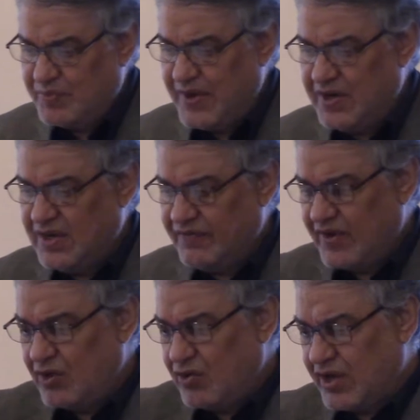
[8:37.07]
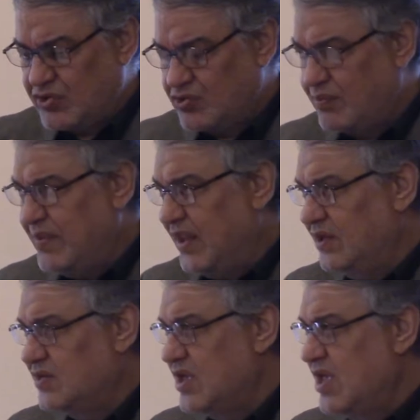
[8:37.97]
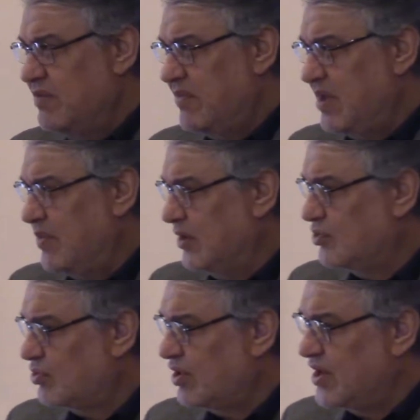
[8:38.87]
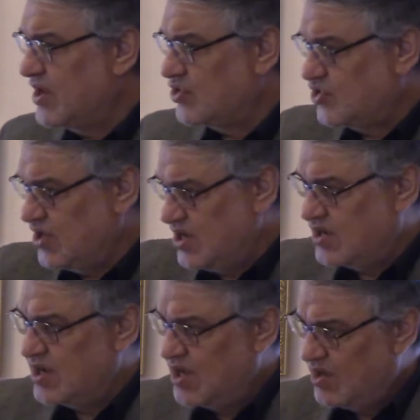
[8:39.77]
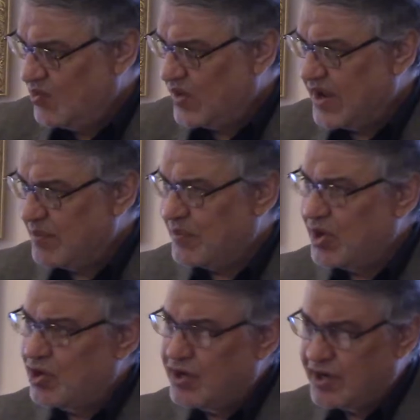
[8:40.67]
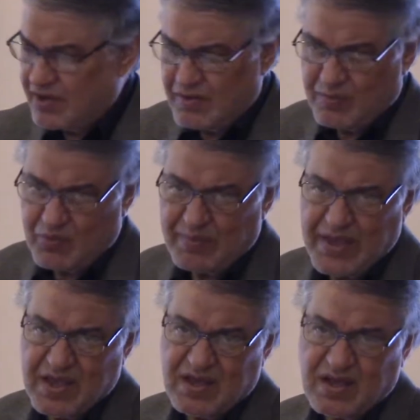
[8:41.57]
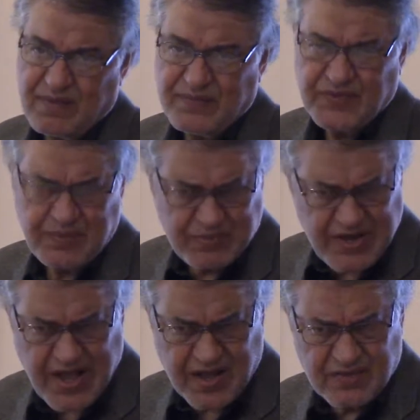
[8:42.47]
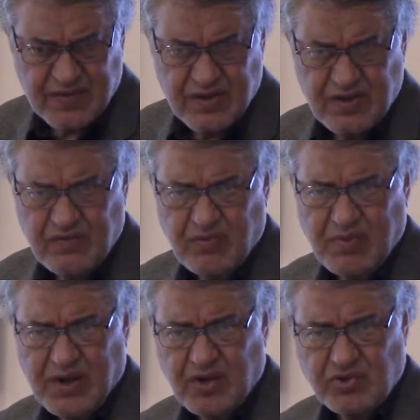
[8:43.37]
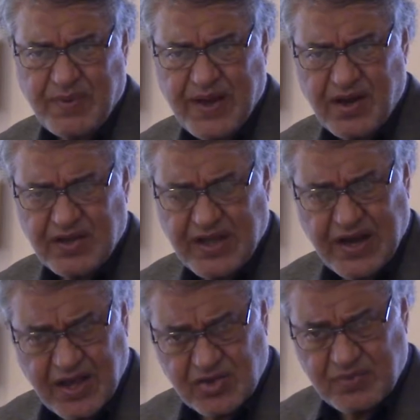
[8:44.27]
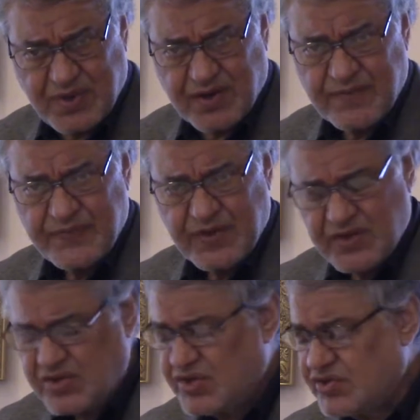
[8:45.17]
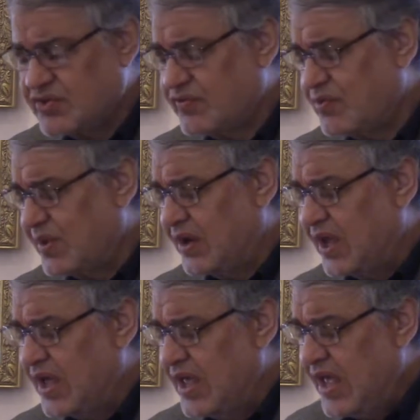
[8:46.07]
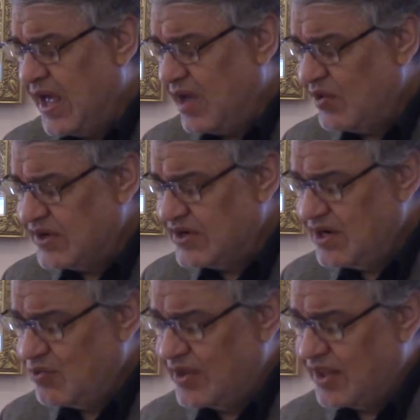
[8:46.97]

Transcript: If you look at your bills, my bills already exceed what I am earning, my income. Ibtila from Allah subhanahu wa ta'ala. Ikhtibar, to test from Allah, how I deal with it.